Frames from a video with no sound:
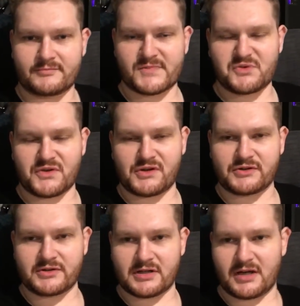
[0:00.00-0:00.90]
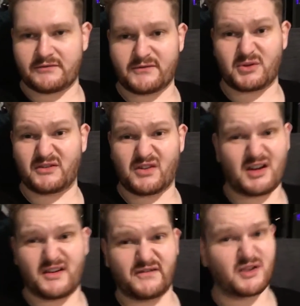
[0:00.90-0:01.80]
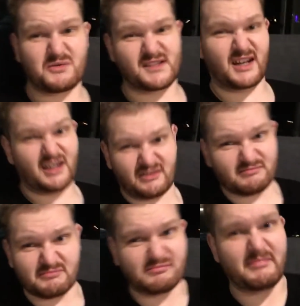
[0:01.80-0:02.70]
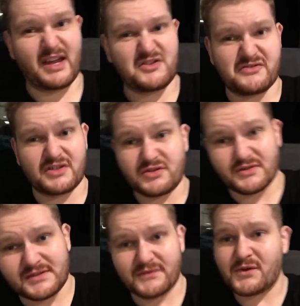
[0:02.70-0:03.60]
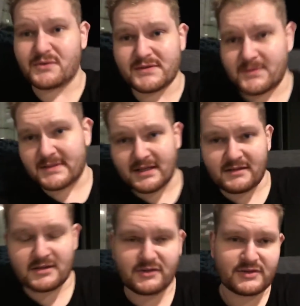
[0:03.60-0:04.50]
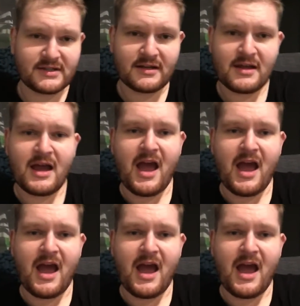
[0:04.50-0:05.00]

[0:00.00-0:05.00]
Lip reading: Saw the doctor at 9:45. There wasn't any major issues, of course, with seeing the doctor.